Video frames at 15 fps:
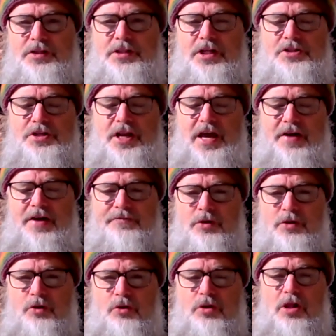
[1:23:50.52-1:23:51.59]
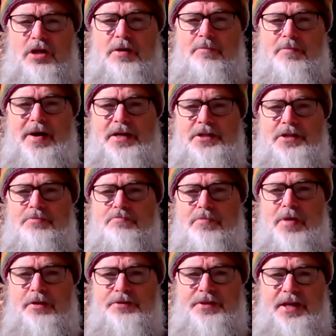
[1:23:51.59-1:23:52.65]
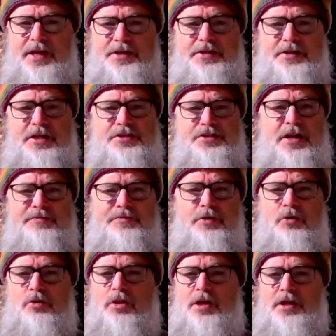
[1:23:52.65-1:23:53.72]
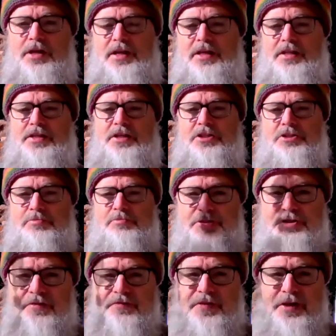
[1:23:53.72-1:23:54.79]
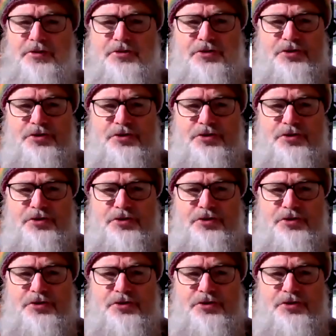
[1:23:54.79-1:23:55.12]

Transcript: It doesn't have to look like a major meltdown. It doesn't have to look like anything specific.